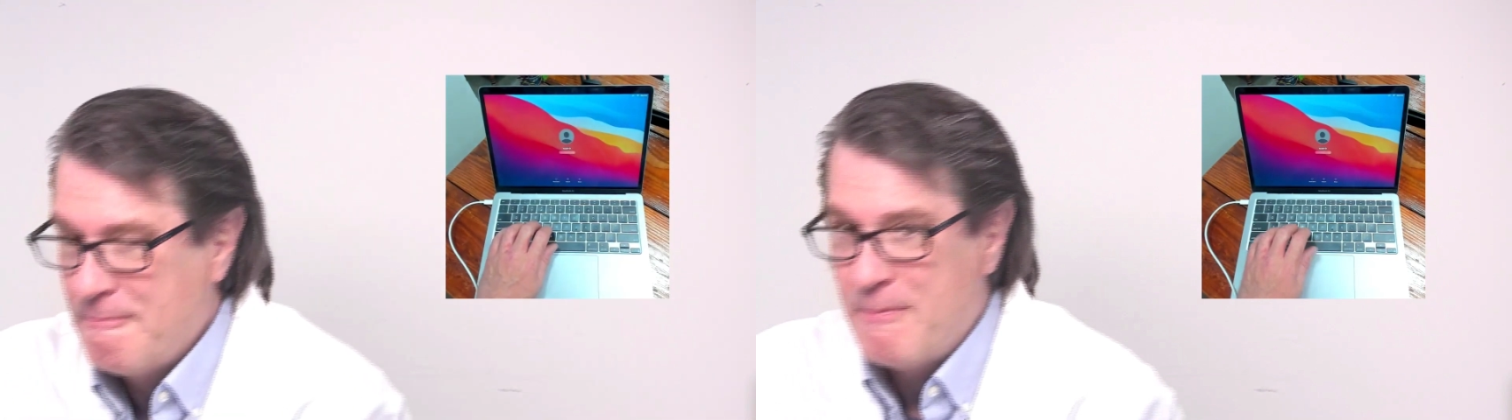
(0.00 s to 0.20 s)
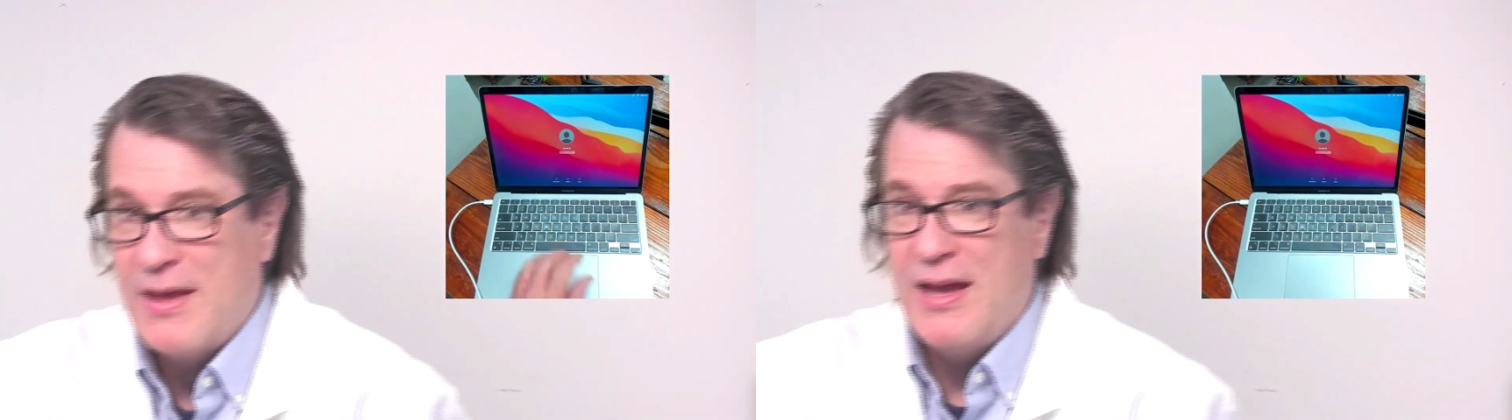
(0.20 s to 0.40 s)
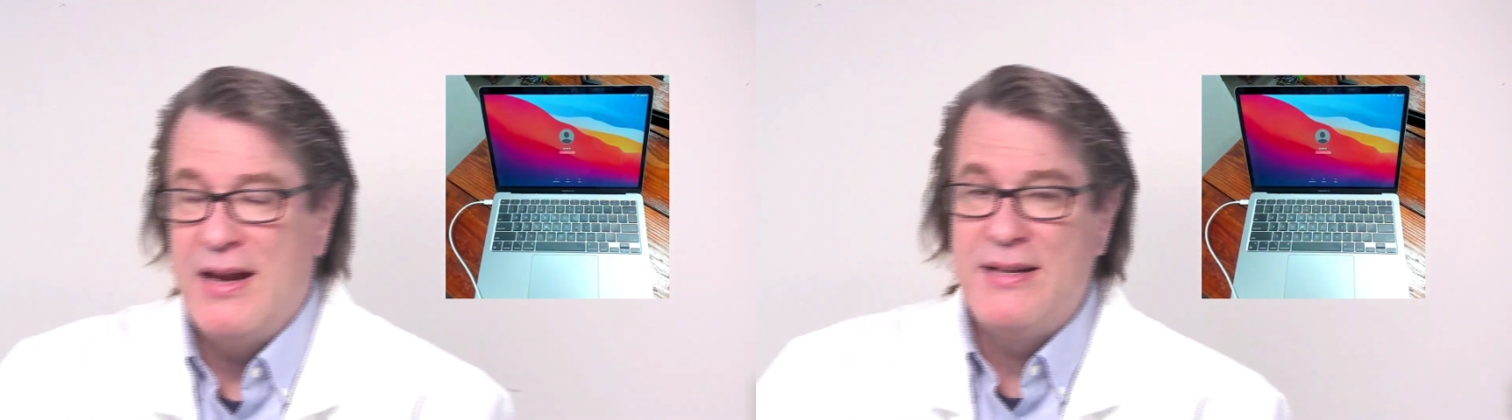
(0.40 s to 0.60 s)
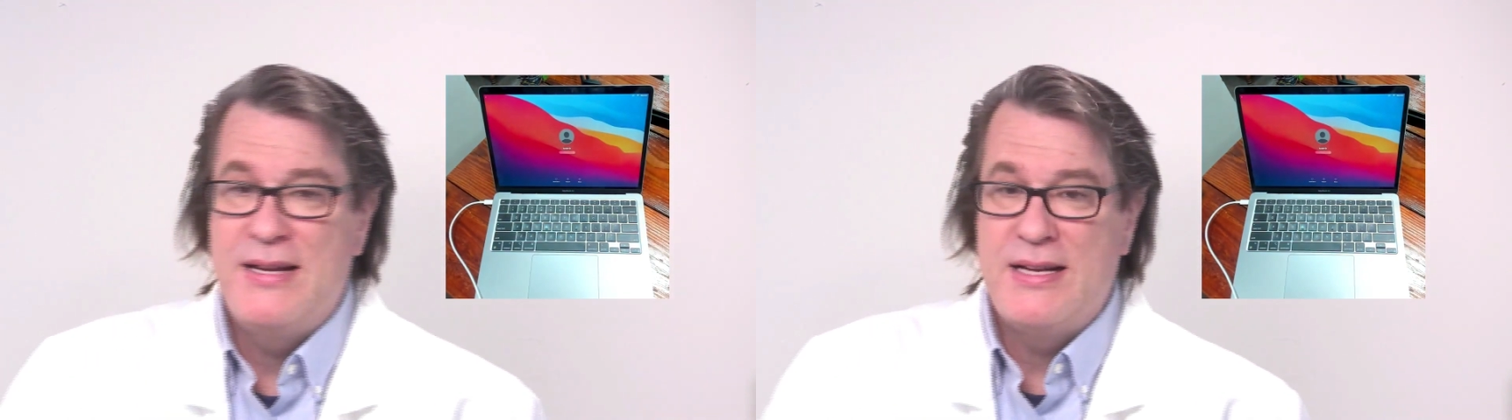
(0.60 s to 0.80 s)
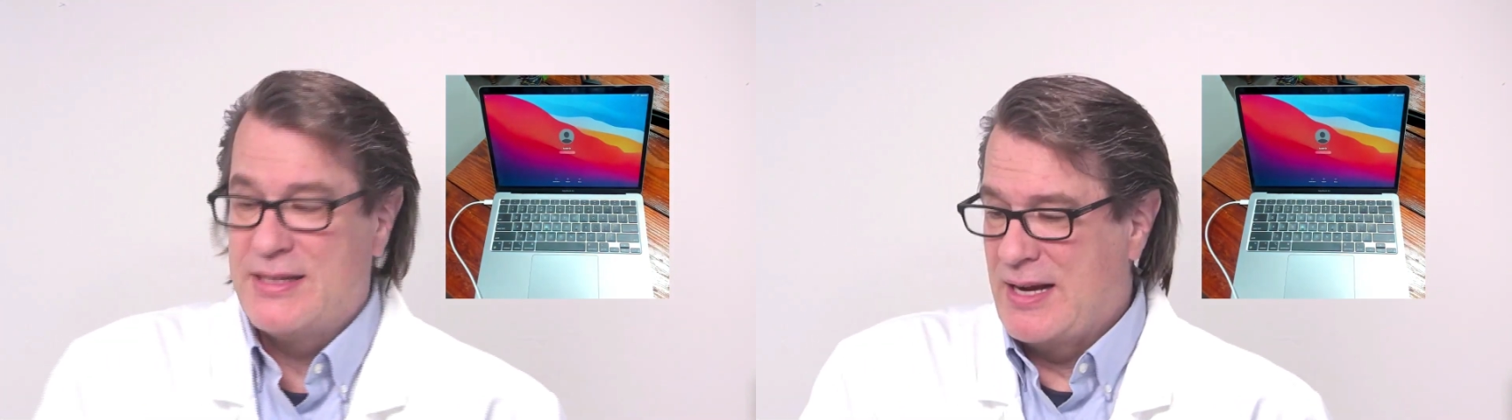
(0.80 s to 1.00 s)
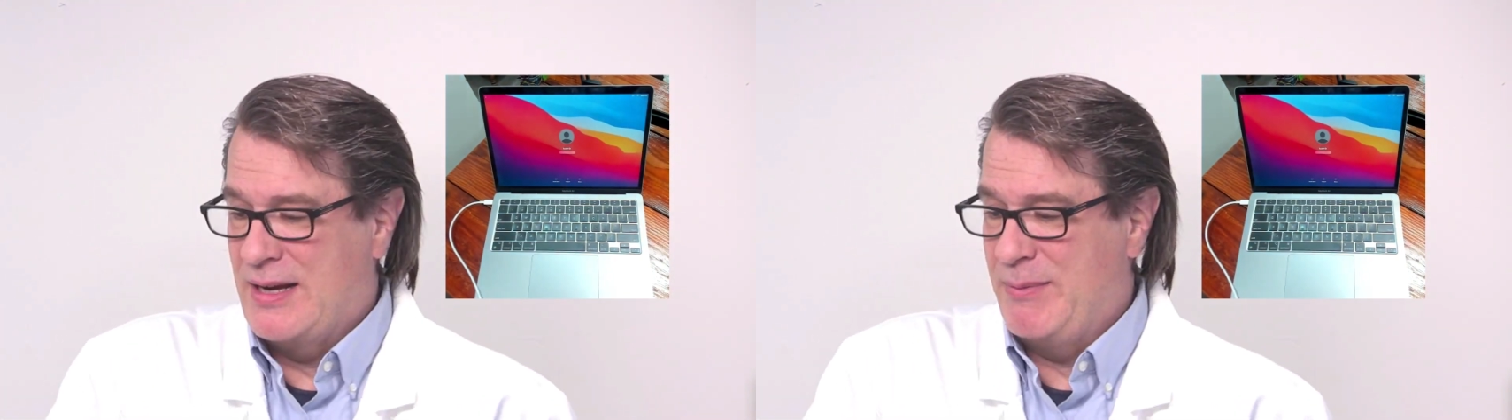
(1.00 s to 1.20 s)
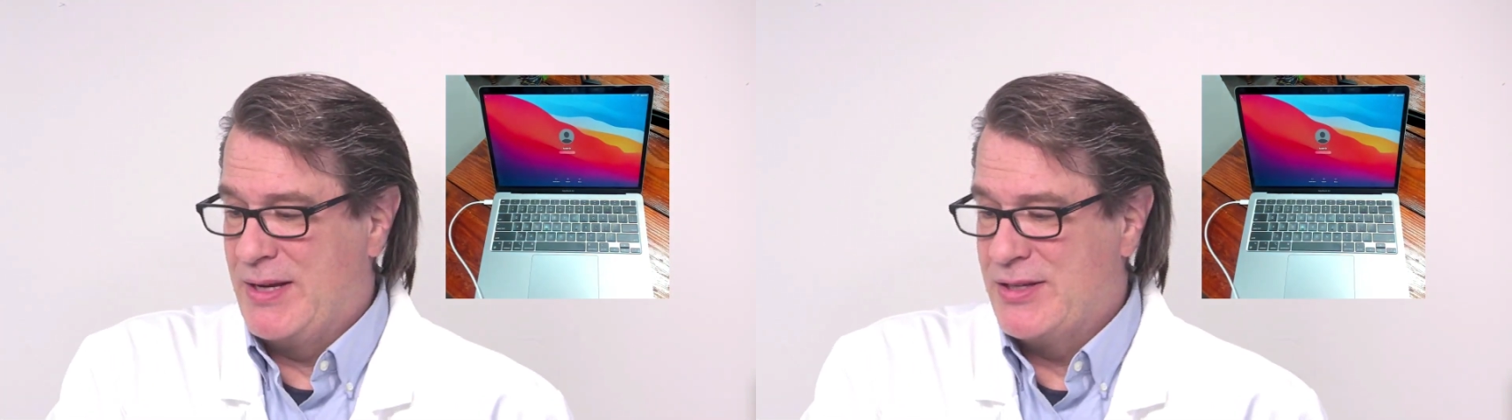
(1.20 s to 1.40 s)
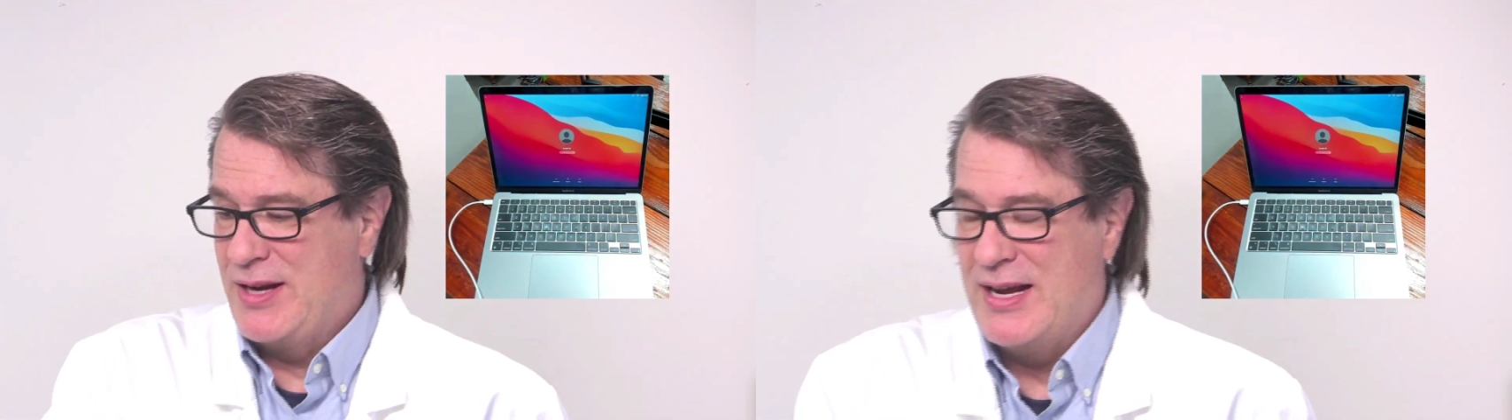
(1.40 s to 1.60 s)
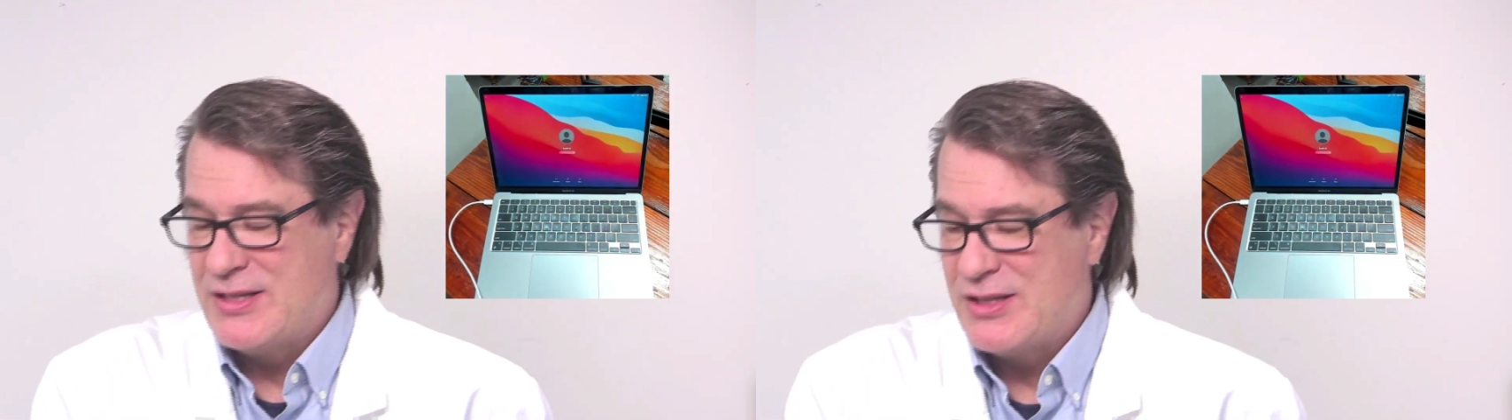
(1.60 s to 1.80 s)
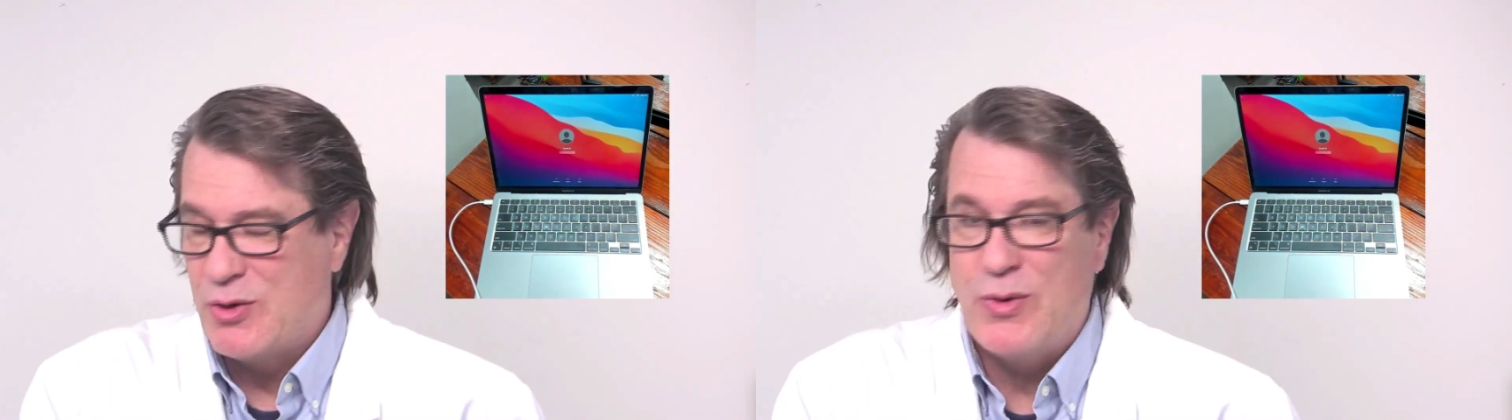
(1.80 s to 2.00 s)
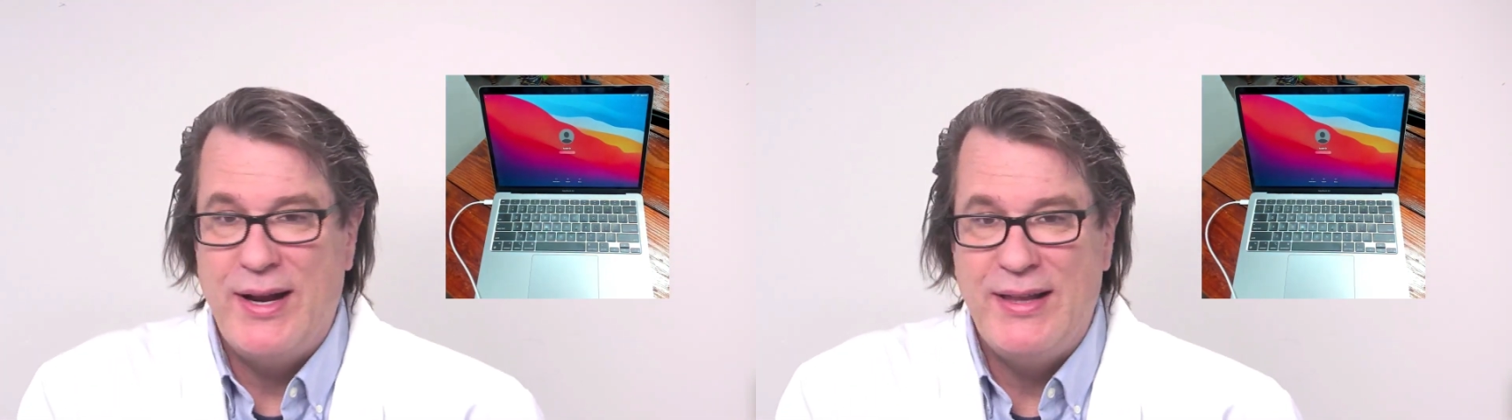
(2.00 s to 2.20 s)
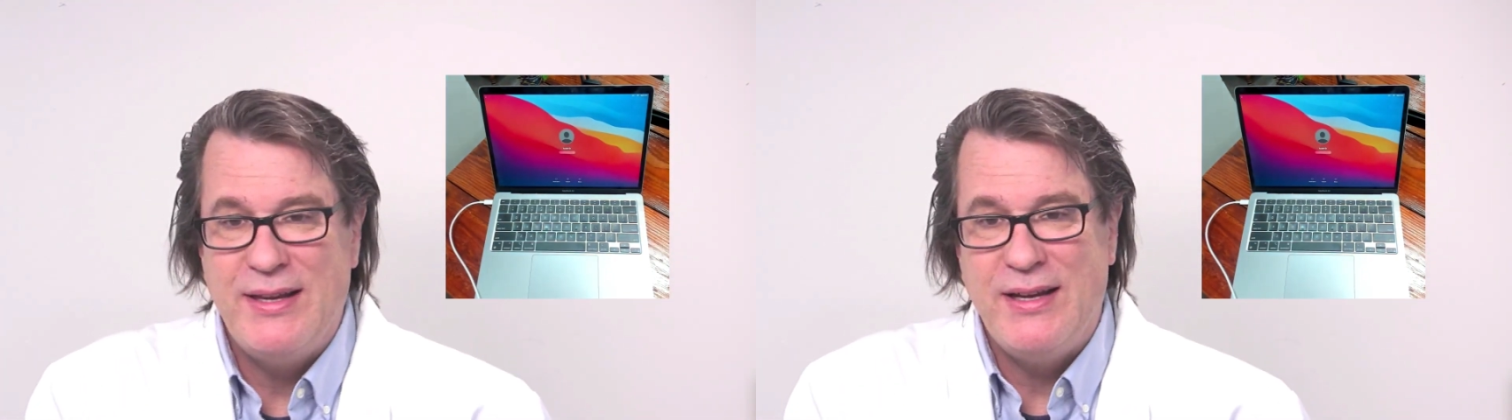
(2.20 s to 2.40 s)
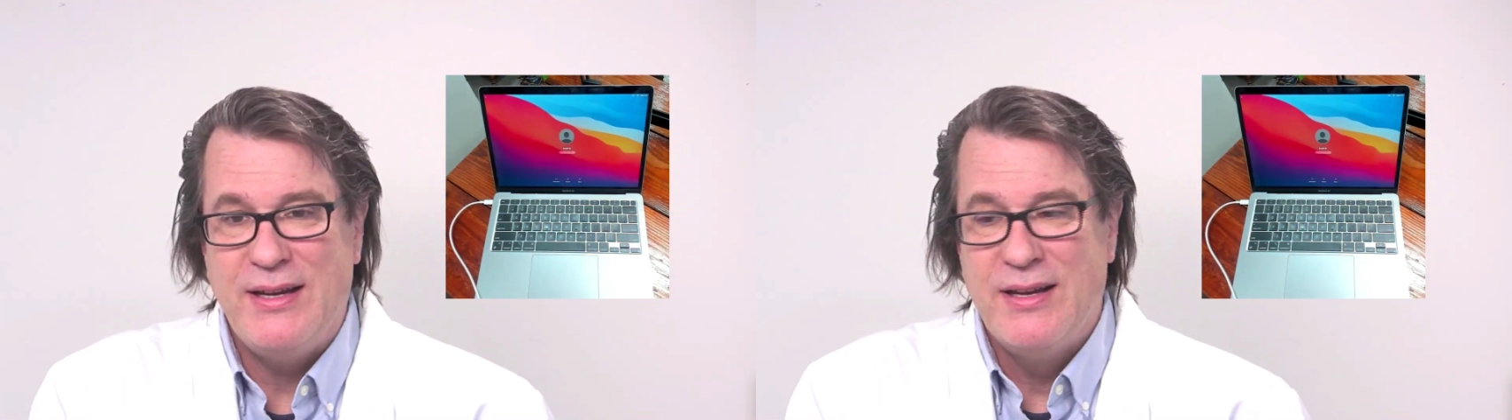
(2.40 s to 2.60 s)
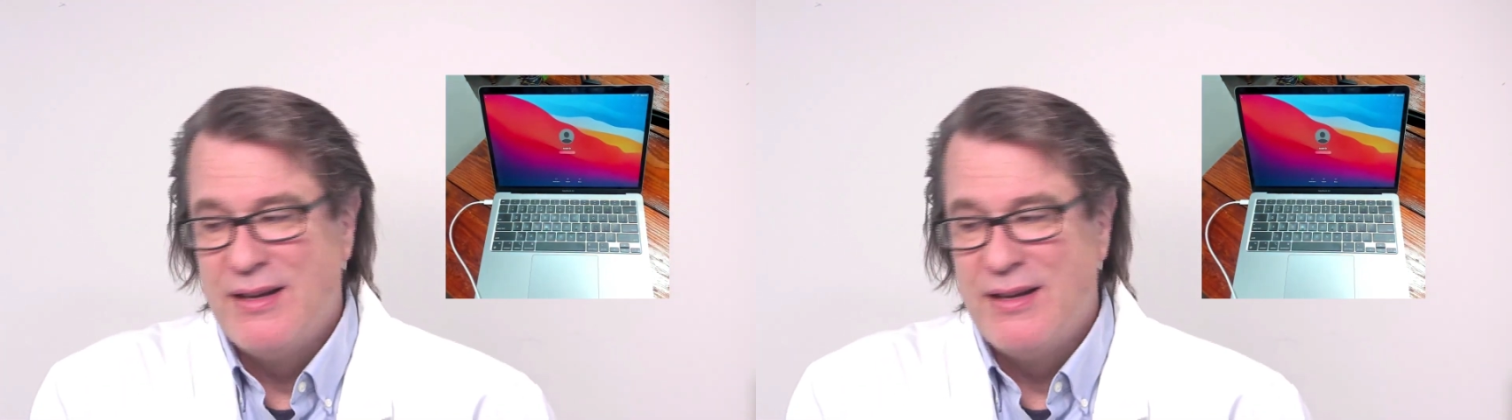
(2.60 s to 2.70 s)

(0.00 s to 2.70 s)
and it takes a second because it has to create the